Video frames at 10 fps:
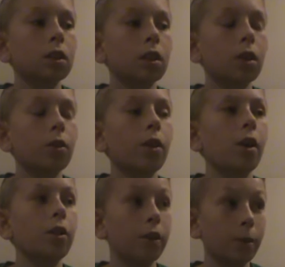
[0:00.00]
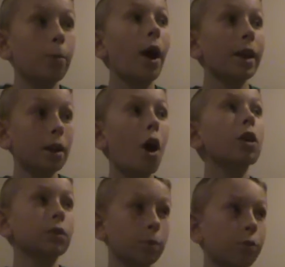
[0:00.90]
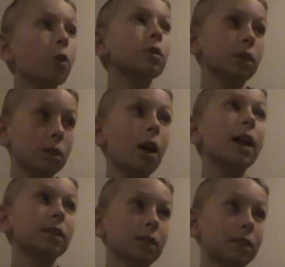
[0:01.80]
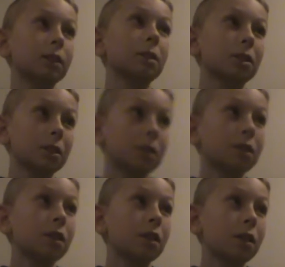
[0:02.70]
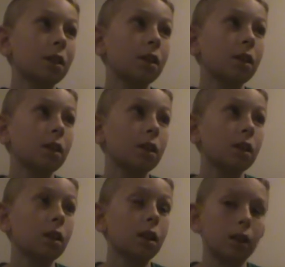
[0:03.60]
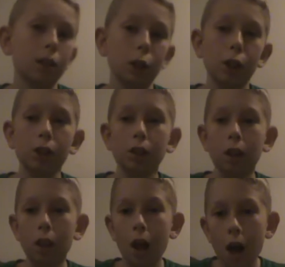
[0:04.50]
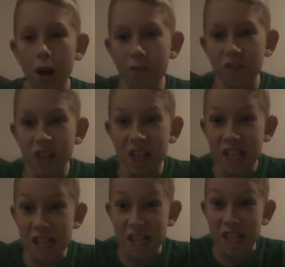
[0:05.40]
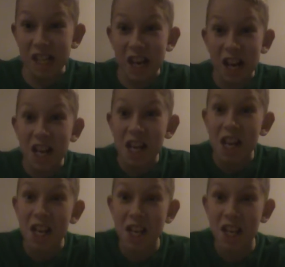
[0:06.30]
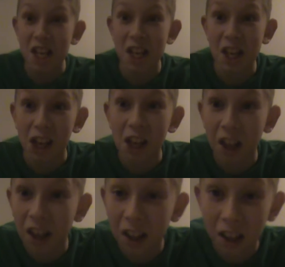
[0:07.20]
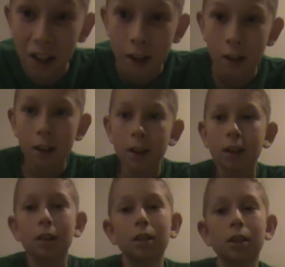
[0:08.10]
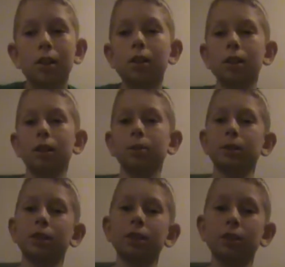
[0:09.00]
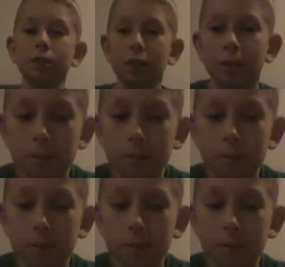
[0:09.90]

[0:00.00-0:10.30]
Oh, the the buying cars from Forza Horizon series. Lovely. He, he, he, okay, seriously.